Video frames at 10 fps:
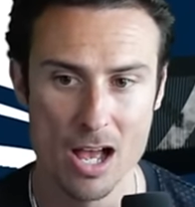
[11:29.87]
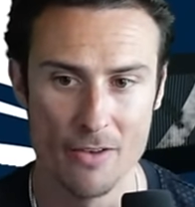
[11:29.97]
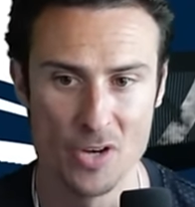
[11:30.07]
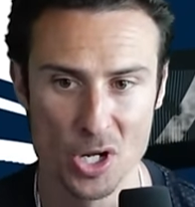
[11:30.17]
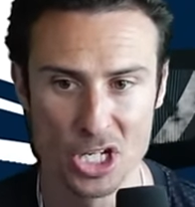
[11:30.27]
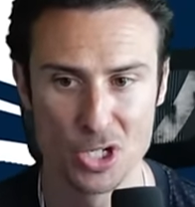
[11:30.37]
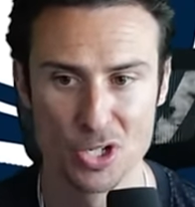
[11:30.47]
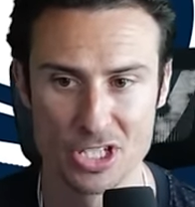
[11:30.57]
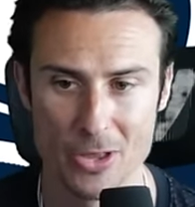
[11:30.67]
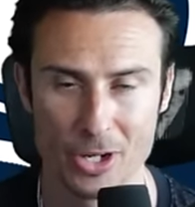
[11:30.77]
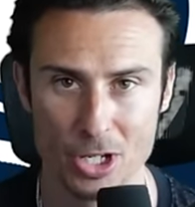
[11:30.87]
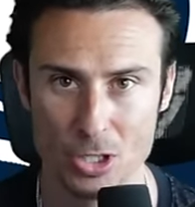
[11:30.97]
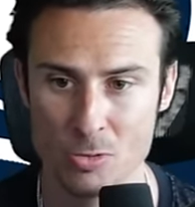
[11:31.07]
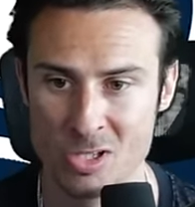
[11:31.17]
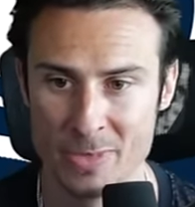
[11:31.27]
I'm very curious how they're going to
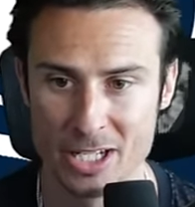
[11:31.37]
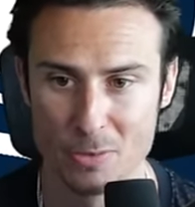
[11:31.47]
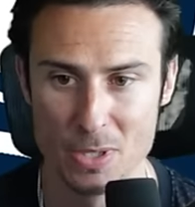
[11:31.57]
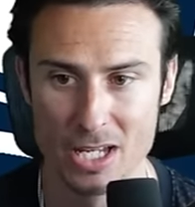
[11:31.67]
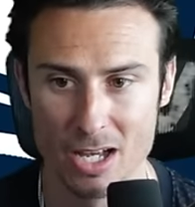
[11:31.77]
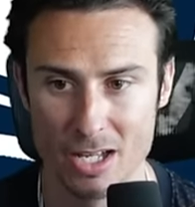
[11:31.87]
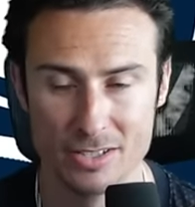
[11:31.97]
use him. He could be a